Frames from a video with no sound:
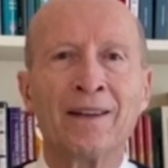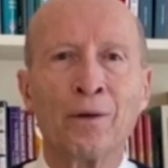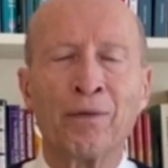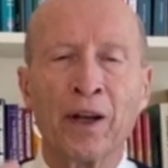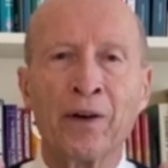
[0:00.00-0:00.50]

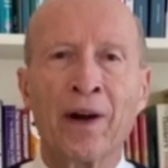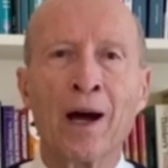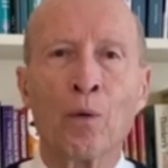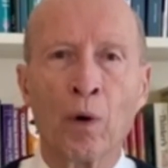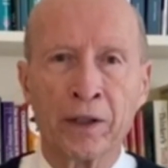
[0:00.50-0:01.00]
to figure
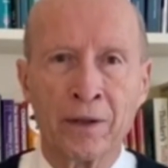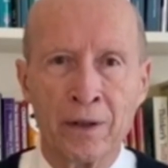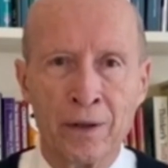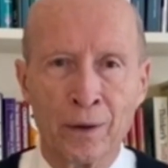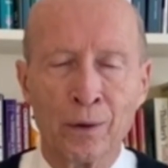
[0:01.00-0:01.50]
out what to
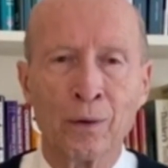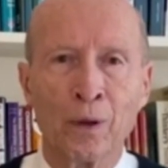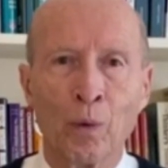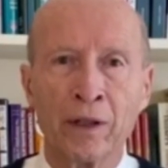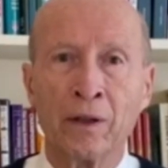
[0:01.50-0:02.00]
do
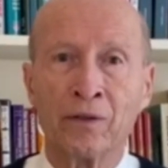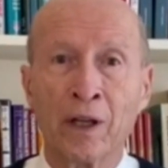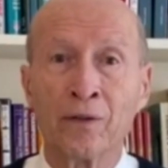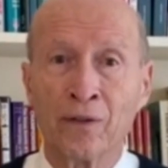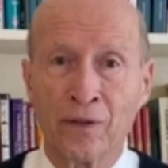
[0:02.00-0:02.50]
and what
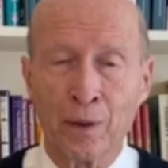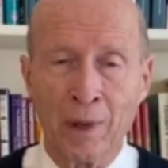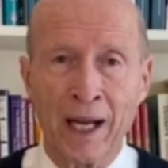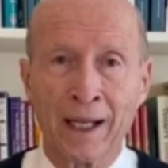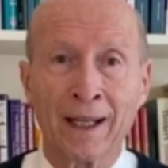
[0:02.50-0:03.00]
decisions to
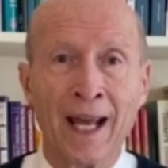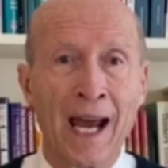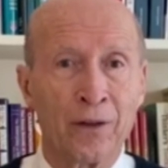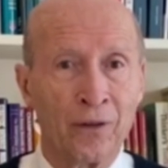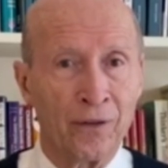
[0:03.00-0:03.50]
make and
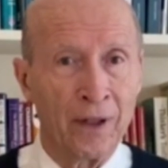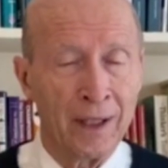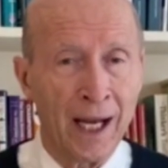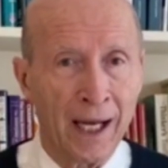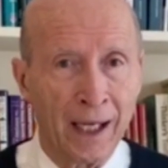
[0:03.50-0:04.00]
actions to
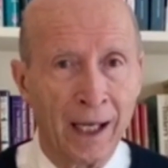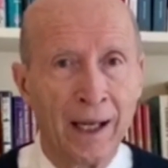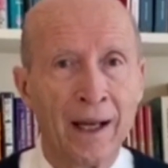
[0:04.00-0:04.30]
take.